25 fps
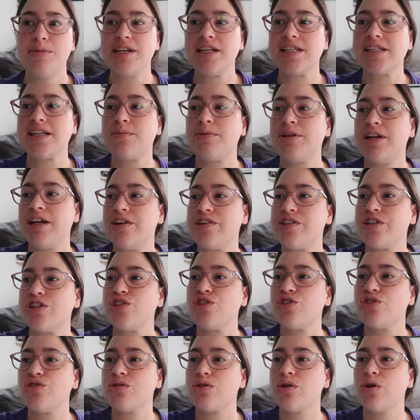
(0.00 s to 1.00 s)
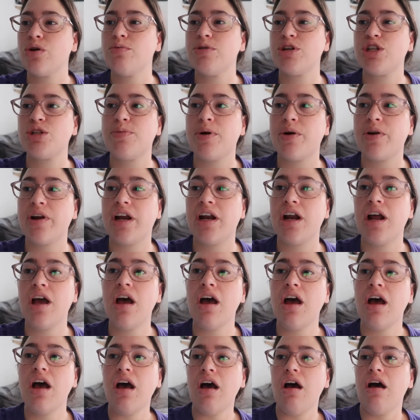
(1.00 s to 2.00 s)
because I've been hearing so much about it,
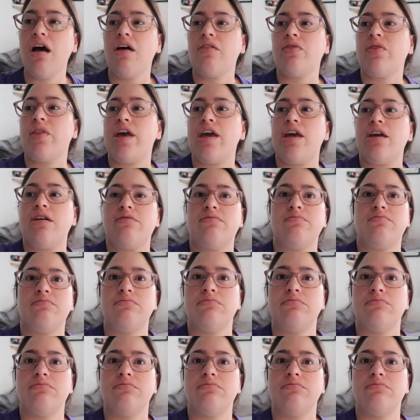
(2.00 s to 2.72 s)
like,